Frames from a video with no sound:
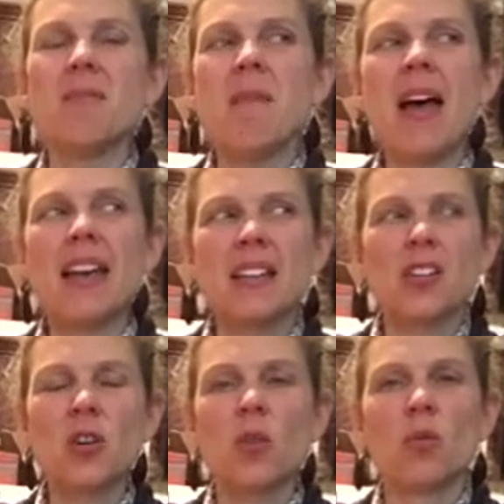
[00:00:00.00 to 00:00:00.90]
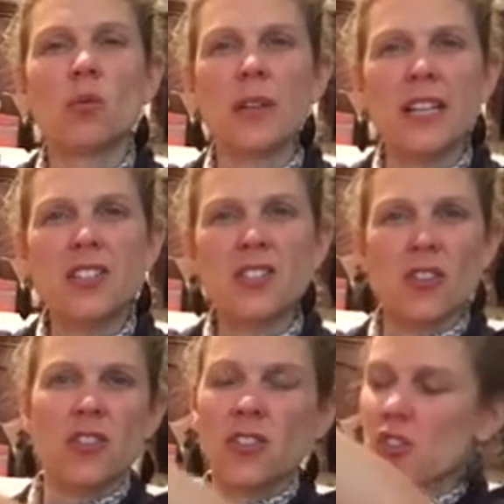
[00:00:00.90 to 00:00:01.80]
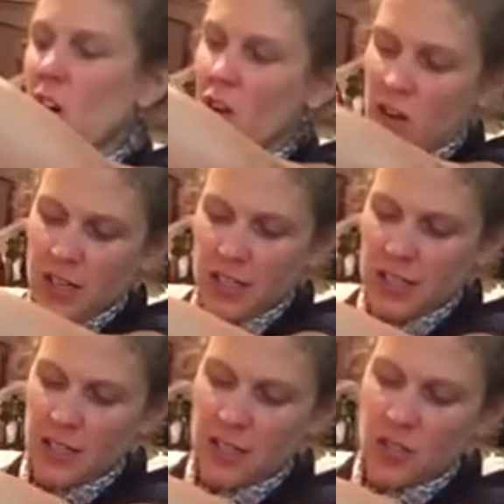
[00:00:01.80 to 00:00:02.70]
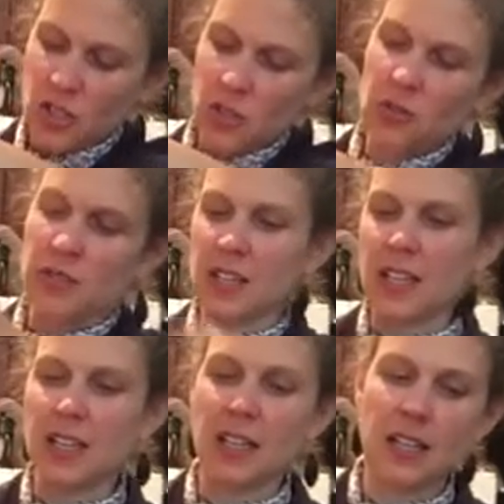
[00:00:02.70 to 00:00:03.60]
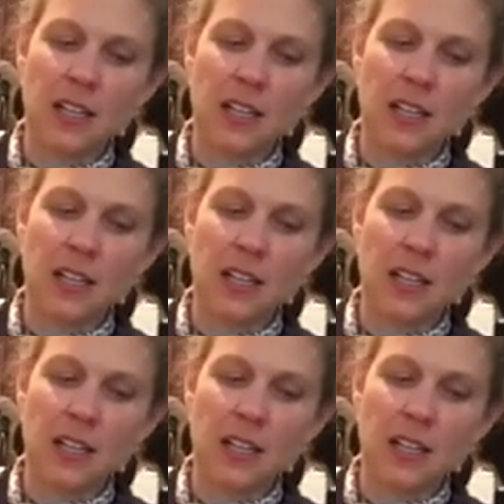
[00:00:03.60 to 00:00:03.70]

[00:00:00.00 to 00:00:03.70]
medical research on juicing.